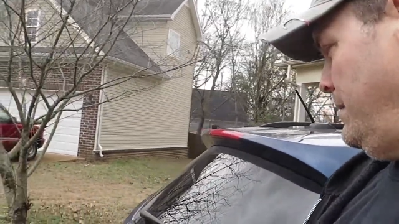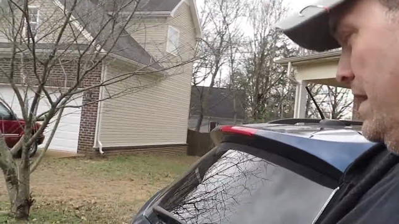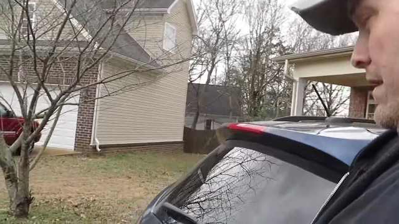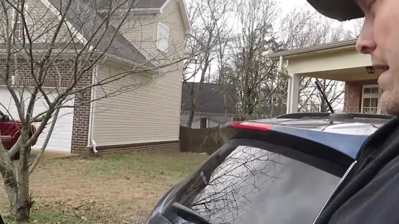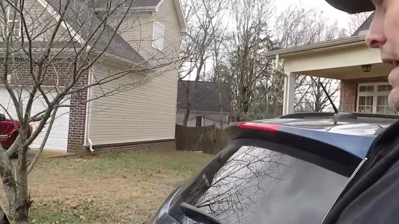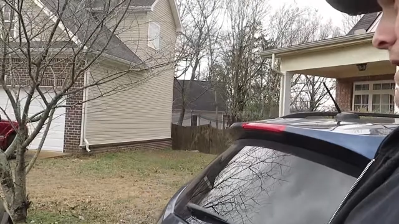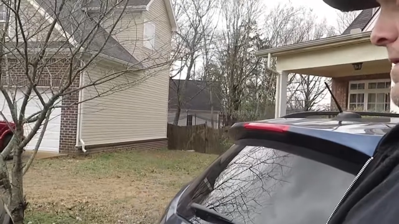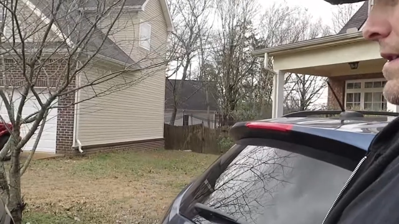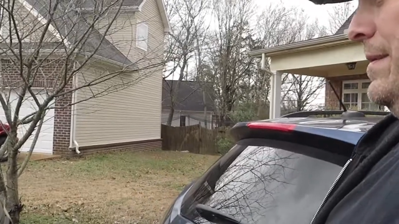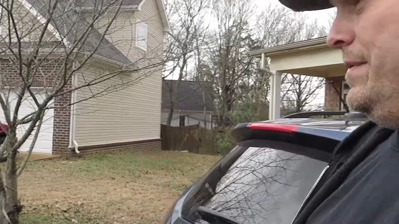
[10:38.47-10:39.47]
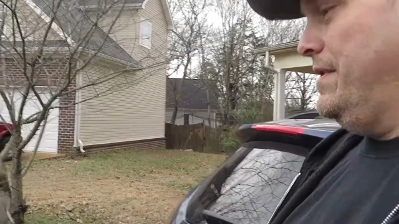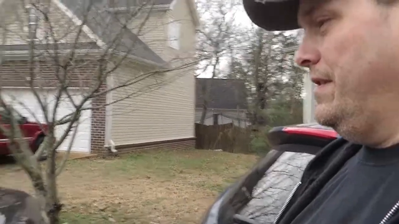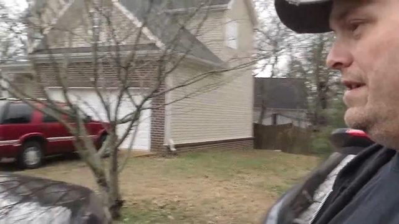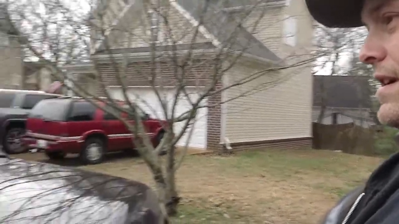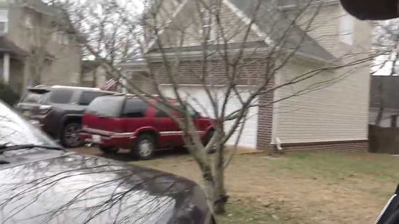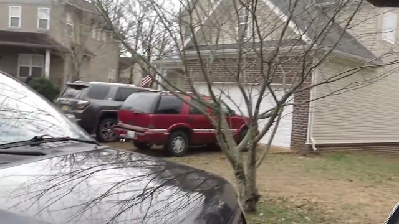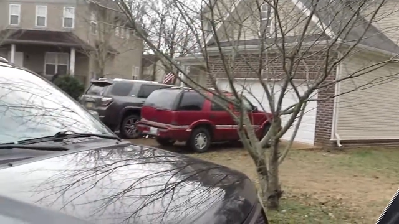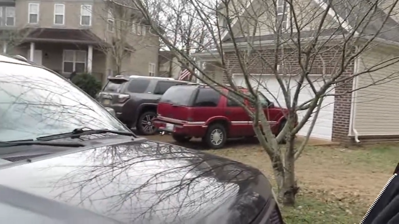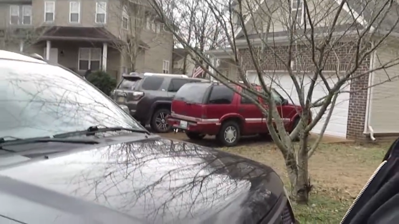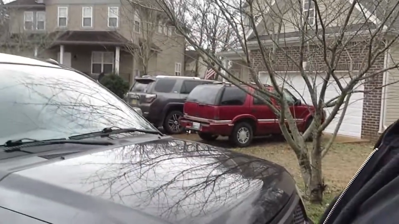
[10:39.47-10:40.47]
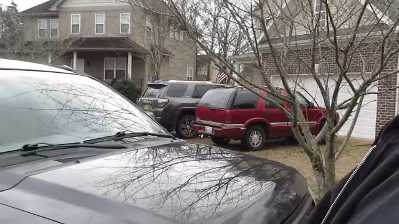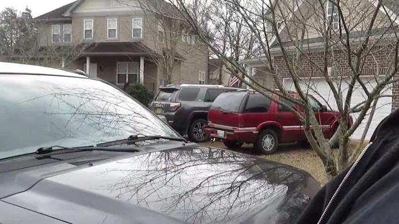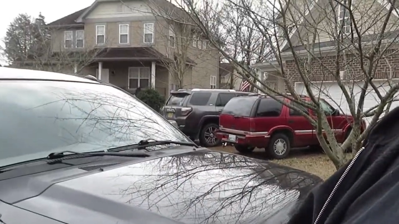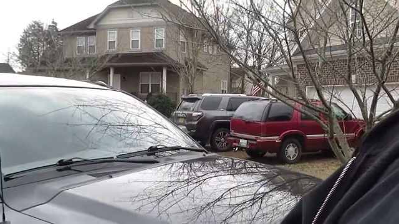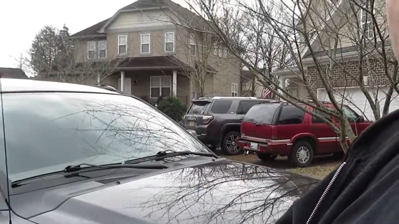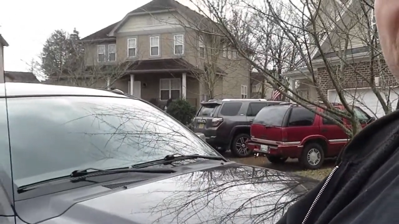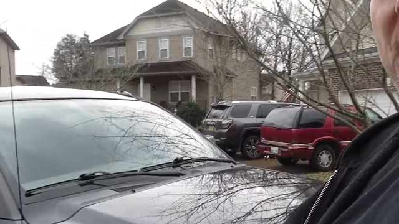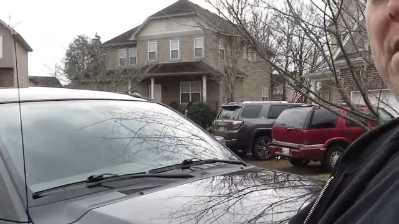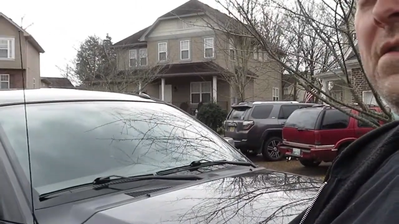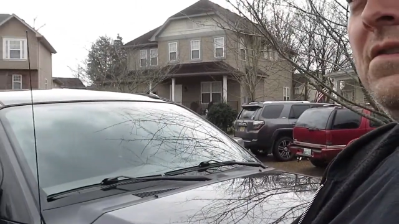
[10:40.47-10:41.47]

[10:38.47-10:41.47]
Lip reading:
(no speaker visible)